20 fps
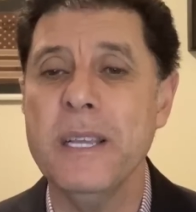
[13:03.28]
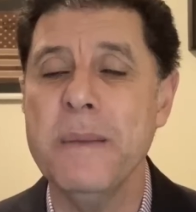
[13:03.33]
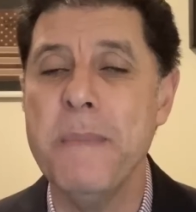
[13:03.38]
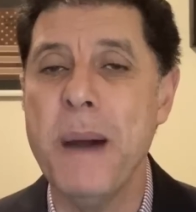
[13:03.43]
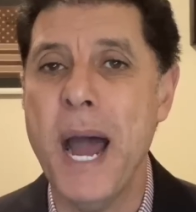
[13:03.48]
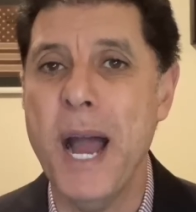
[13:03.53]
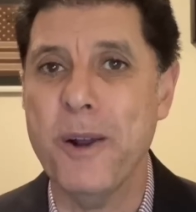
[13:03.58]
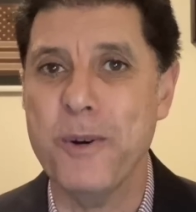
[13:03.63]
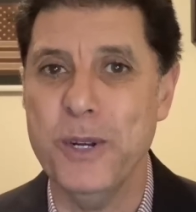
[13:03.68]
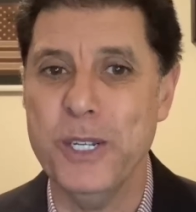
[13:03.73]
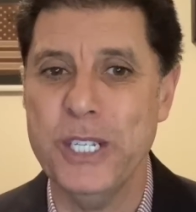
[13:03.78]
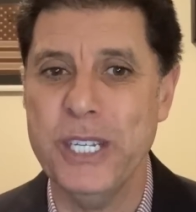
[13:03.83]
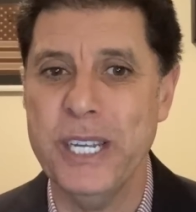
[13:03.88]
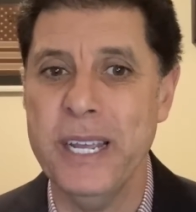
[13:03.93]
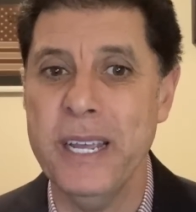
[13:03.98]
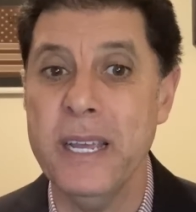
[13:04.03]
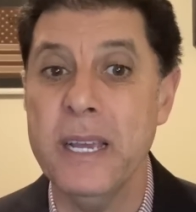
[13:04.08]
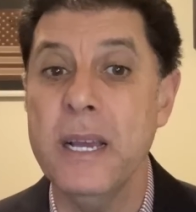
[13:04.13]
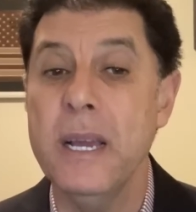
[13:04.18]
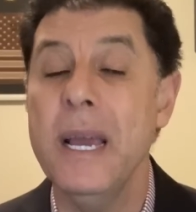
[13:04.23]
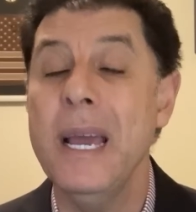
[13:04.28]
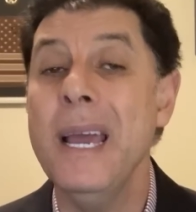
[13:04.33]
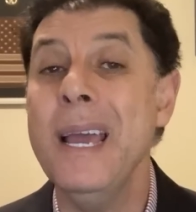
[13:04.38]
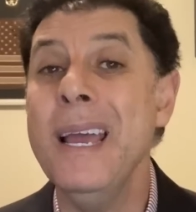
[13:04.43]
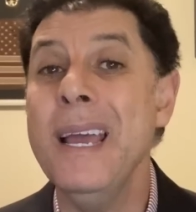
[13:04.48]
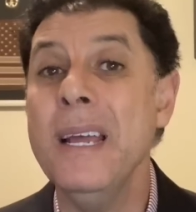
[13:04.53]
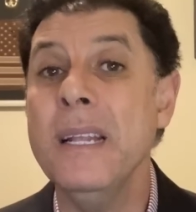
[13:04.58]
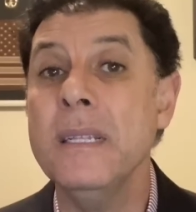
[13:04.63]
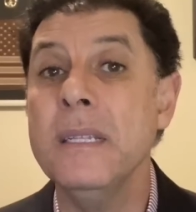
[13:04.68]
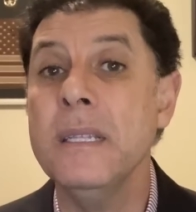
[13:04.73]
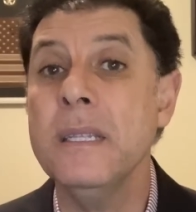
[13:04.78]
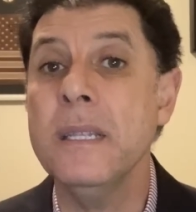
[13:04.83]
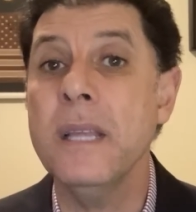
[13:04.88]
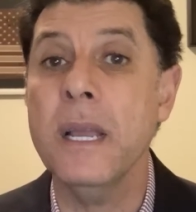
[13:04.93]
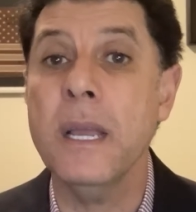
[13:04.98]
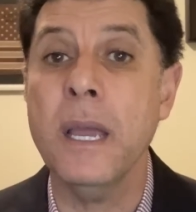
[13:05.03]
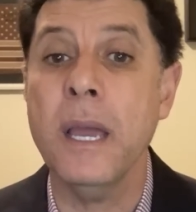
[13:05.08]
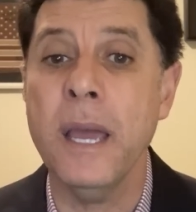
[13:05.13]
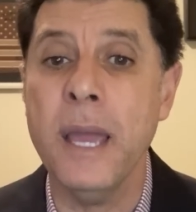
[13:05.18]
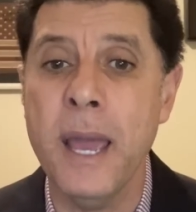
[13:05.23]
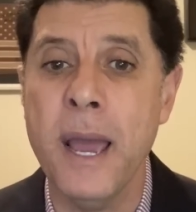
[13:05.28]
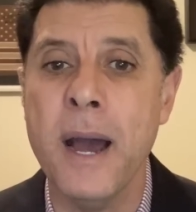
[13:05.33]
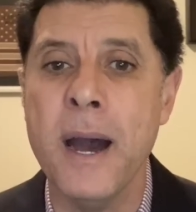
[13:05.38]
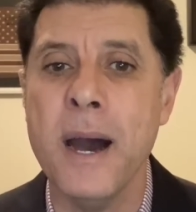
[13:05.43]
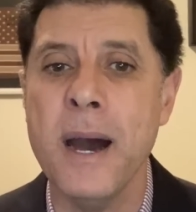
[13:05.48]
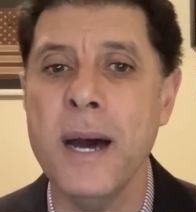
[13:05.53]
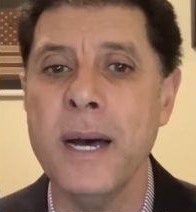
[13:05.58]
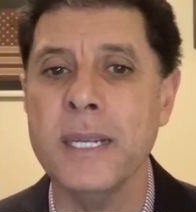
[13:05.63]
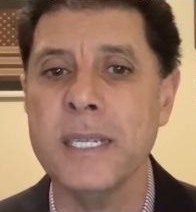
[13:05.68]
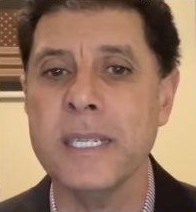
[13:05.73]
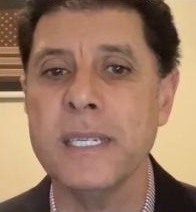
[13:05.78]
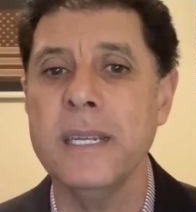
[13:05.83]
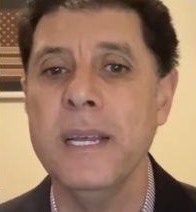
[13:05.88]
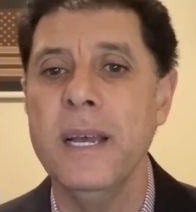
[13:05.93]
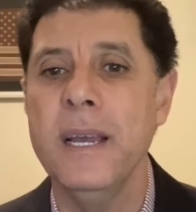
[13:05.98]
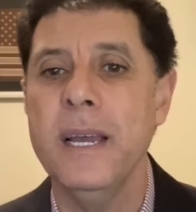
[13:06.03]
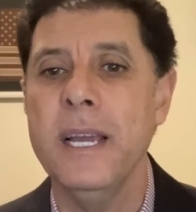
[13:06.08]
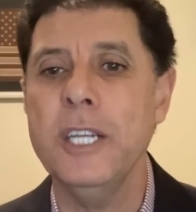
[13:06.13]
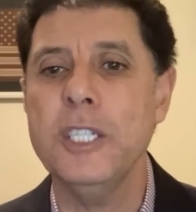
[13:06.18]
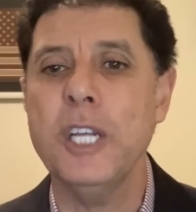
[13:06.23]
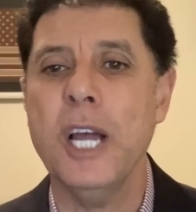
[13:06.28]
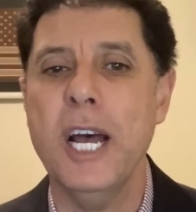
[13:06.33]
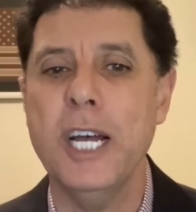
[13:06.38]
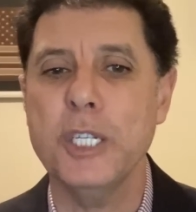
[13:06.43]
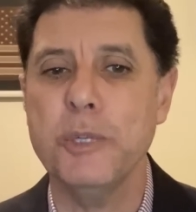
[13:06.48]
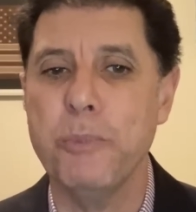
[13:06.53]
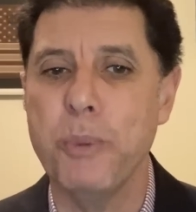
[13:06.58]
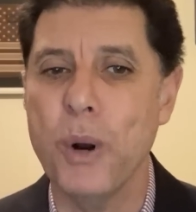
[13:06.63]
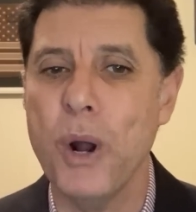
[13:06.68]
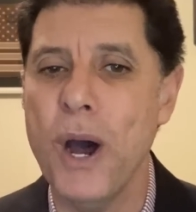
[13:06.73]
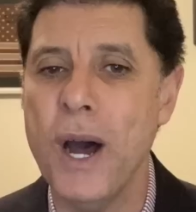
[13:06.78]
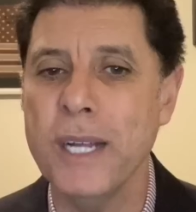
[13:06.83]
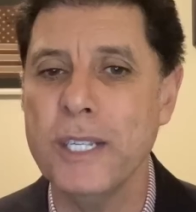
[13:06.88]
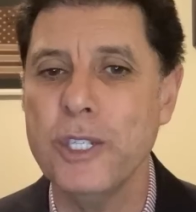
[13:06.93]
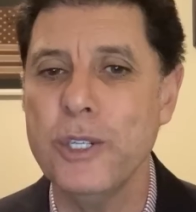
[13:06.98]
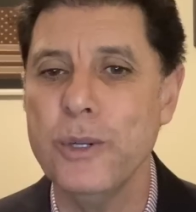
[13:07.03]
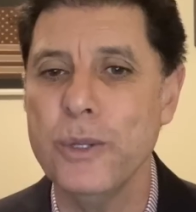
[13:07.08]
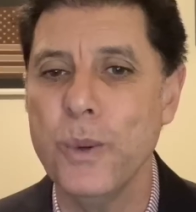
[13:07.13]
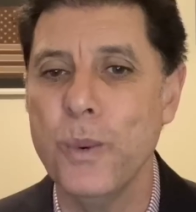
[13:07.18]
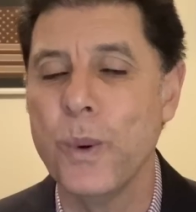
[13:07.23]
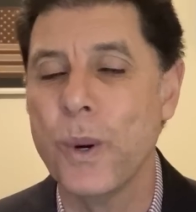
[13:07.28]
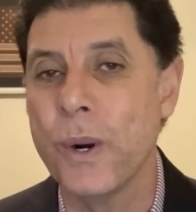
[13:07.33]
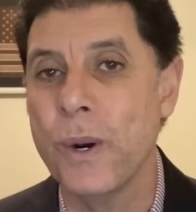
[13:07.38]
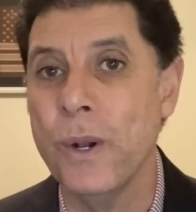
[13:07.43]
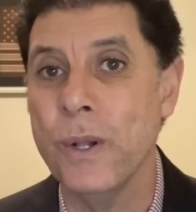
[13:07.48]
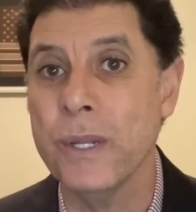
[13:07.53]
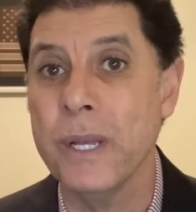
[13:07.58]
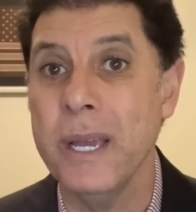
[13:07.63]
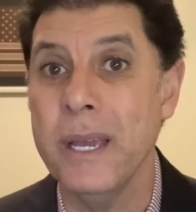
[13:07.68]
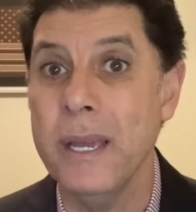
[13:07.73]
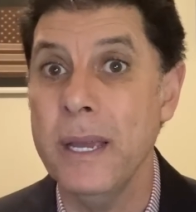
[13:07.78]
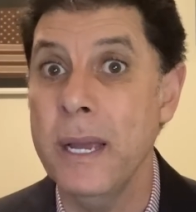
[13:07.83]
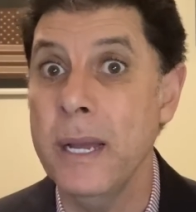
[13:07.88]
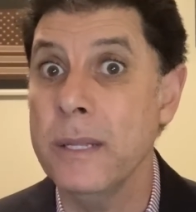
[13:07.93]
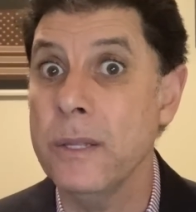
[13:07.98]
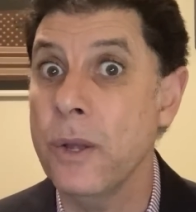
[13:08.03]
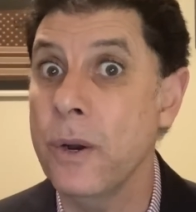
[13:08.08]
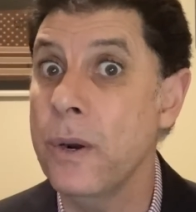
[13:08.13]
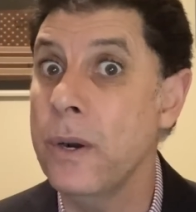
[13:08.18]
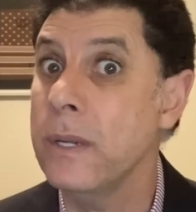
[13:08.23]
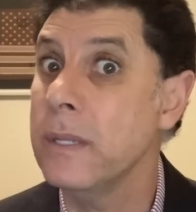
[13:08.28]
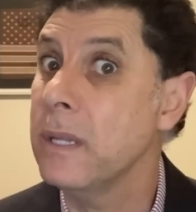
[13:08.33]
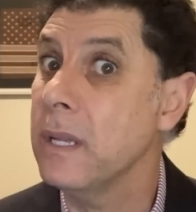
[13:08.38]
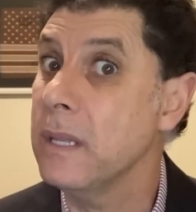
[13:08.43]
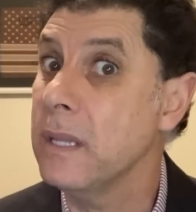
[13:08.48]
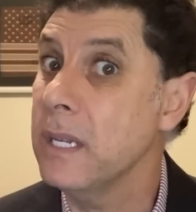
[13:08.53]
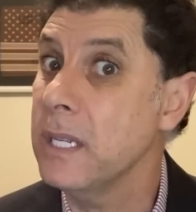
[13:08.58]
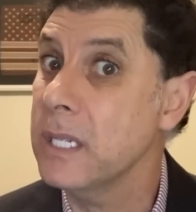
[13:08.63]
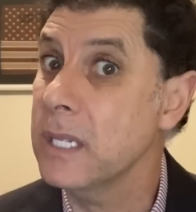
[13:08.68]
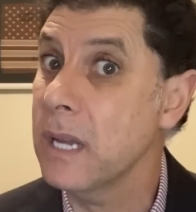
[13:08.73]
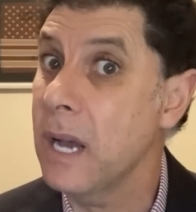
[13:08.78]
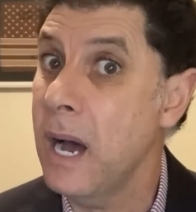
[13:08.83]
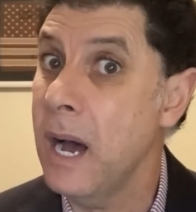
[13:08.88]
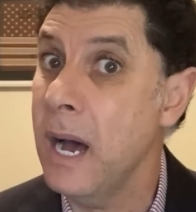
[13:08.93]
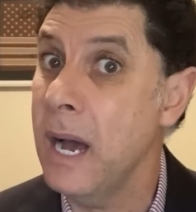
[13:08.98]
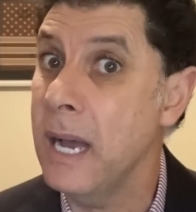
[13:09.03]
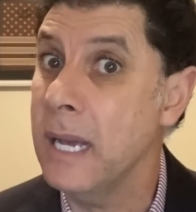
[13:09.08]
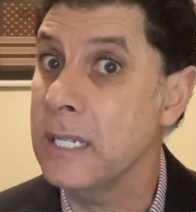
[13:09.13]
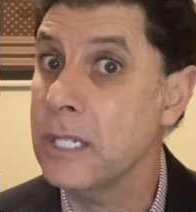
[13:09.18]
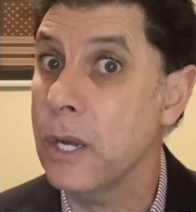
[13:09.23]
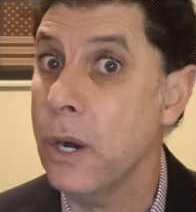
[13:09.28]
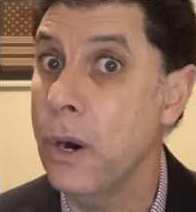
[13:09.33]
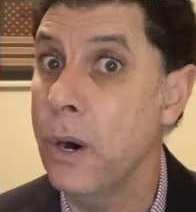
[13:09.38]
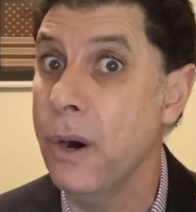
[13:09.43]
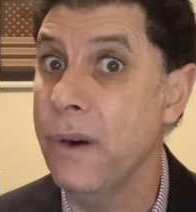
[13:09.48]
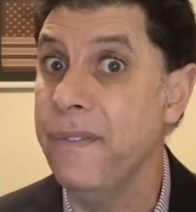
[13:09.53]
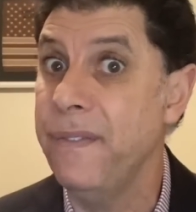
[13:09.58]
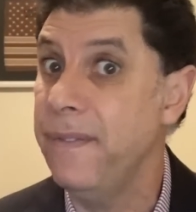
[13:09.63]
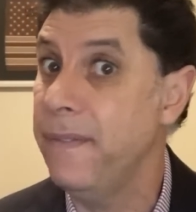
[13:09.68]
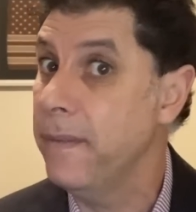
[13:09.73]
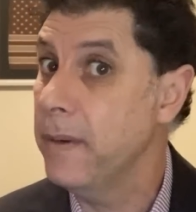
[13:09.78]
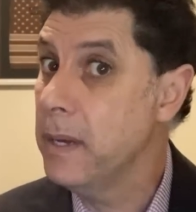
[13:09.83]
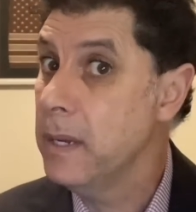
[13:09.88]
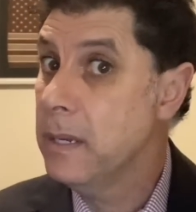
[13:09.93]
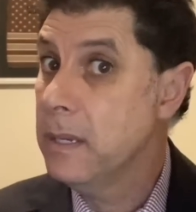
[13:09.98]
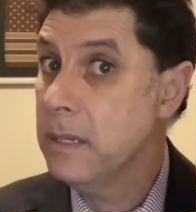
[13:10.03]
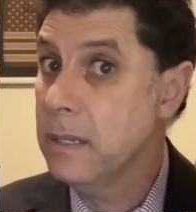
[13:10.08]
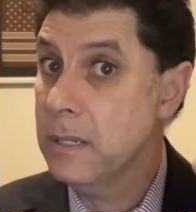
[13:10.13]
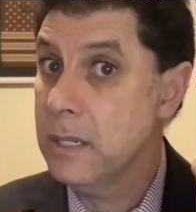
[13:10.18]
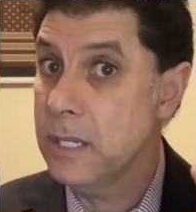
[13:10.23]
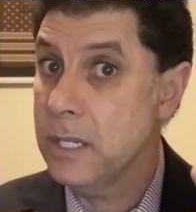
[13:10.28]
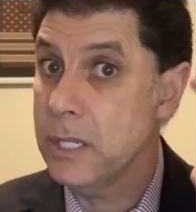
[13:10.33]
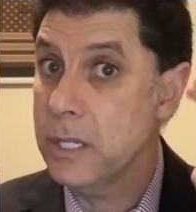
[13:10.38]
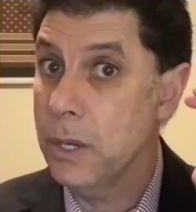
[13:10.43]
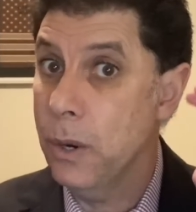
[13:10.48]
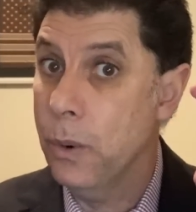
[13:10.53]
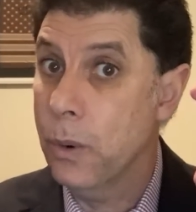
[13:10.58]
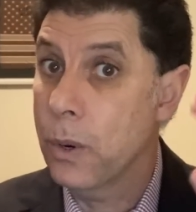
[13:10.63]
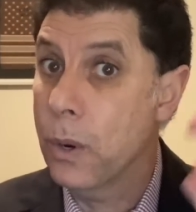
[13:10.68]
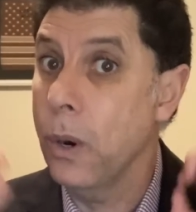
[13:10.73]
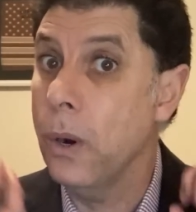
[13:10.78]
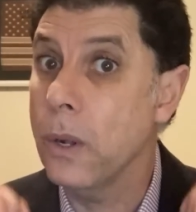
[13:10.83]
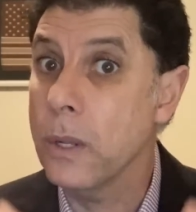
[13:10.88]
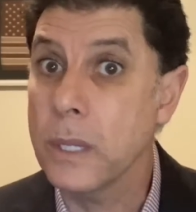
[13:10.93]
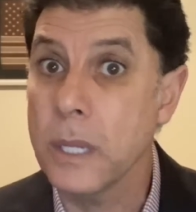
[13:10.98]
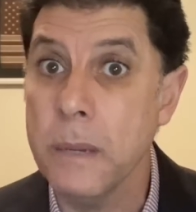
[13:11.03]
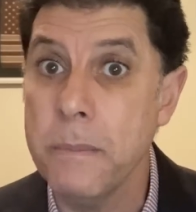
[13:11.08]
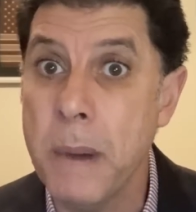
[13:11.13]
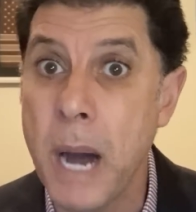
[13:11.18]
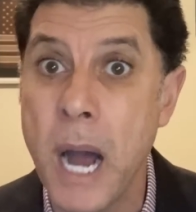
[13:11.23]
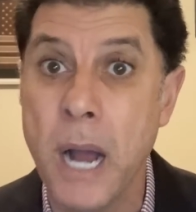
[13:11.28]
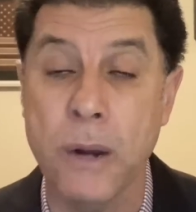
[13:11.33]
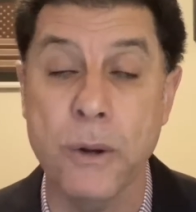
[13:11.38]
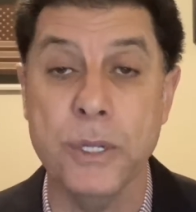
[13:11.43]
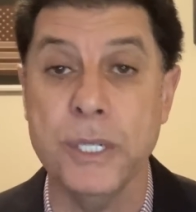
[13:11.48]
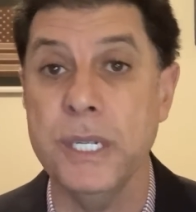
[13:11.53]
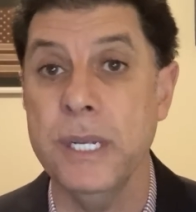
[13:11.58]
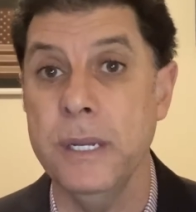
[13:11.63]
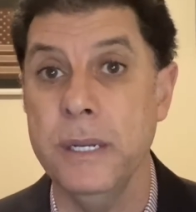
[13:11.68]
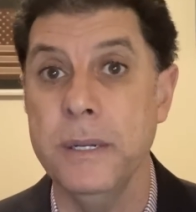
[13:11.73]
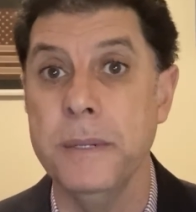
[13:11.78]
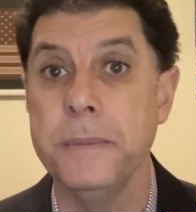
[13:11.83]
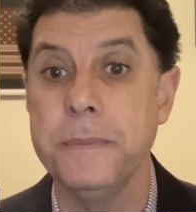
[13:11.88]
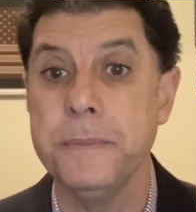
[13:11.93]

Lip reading: democracy and the chaos it has brought to the world under the disguise of so-called democracy.